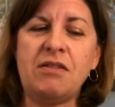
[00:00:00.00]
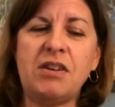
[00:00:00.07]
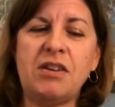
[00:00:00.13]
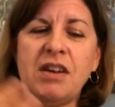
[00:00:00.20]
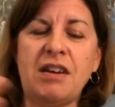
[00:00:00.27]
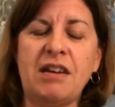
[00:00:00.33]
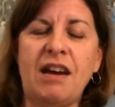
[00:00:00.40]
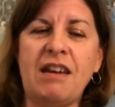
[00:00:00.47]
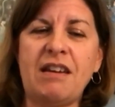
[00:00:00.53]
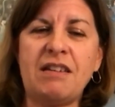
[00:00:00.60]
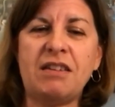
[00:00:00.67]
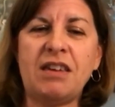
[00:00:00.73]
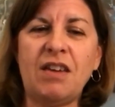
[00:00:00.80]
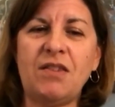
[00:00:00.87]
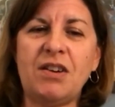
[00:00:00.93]
can kind of
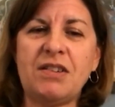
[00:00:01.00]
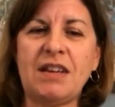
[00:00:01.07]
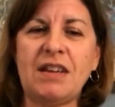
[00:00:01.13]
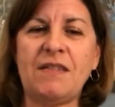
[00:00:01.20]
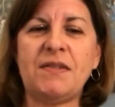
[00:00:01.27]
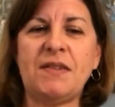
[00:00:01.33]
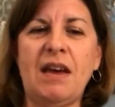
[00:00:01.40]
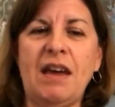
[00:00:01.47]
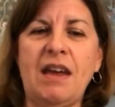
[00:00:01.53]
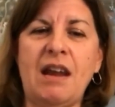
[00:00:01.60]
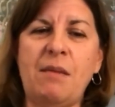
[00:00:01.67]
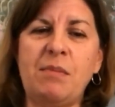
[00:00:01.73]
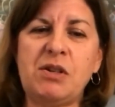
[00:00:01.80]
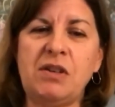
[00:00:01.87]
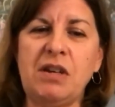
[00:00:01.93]
give yourself an
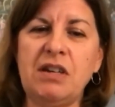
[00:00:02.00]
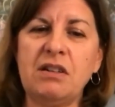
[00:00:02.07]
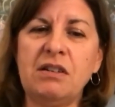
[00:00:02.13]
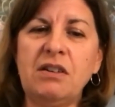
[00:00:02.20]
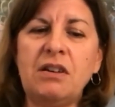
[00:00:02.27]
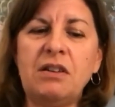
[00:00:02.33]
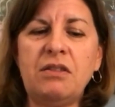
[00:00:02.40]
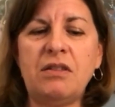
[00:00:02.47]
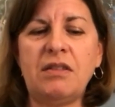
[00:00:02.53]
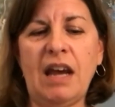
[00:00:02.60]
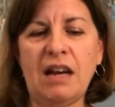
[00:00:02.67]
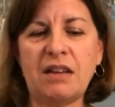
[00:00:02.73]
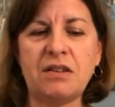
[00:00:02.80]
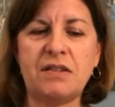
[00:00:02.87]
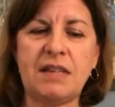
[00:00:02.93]
opportunity to learn through the
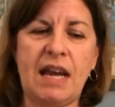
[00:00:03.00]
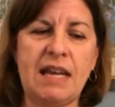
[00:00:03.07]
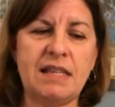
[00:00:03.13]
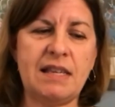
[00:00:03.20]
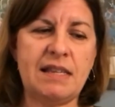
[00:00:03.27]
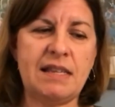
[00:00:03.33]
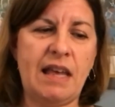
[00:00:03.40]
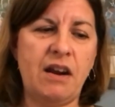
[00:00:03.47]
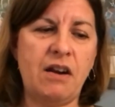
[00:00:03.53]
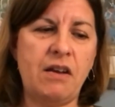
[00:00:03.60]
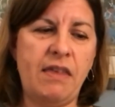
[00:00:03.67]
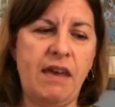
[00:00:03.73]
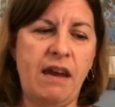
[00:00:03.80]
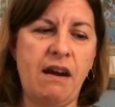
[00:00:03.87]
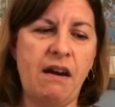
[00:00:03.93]
exercises that are
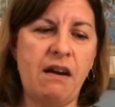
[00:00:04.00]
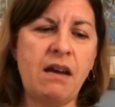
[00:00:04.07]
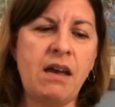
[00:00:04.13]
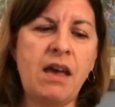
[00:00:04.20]
there.